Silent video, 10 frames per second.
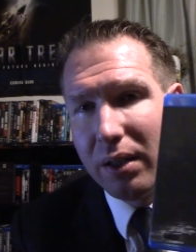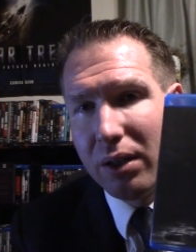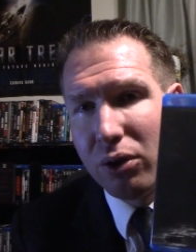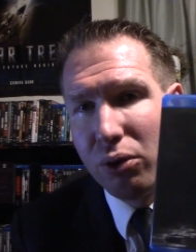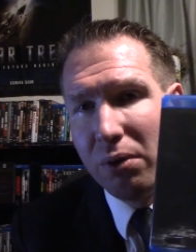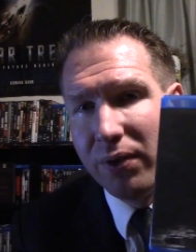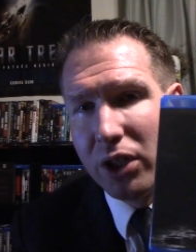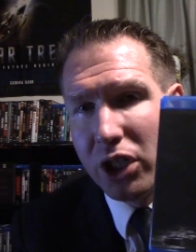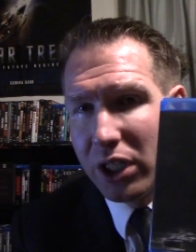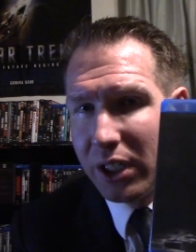the true
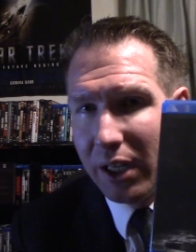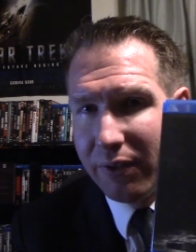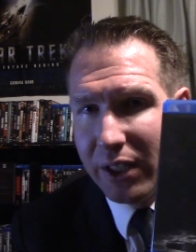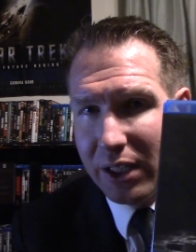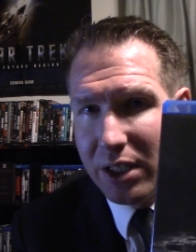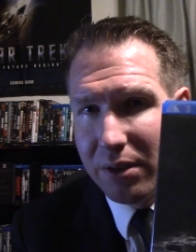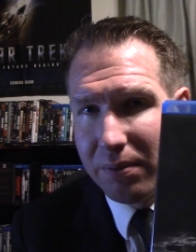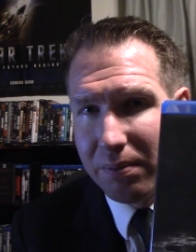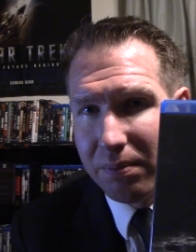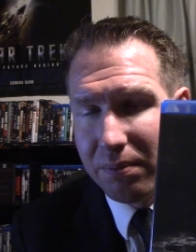version of it.
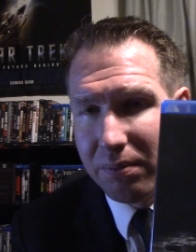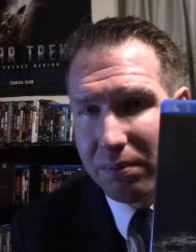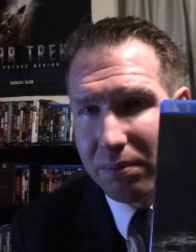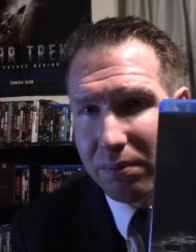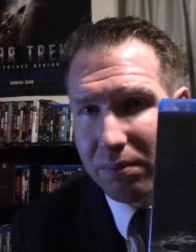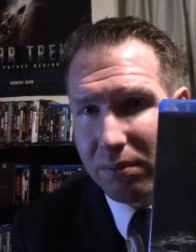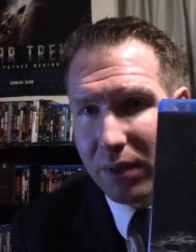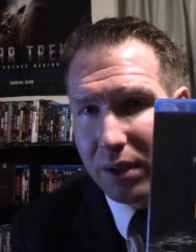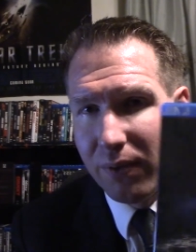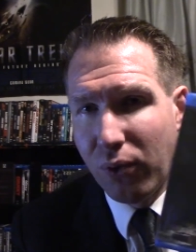
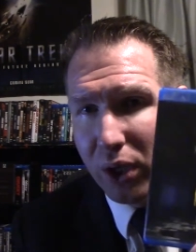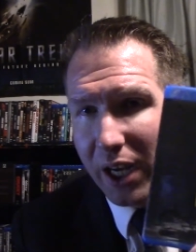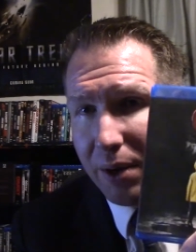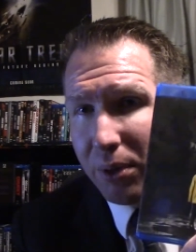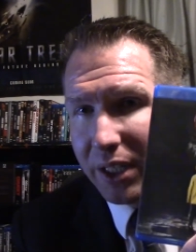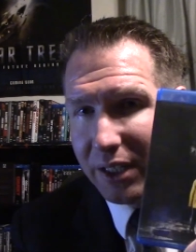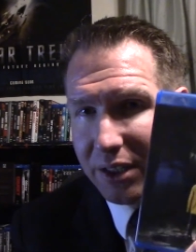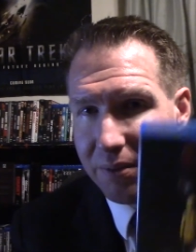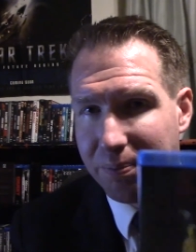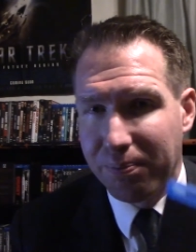The 4K one is.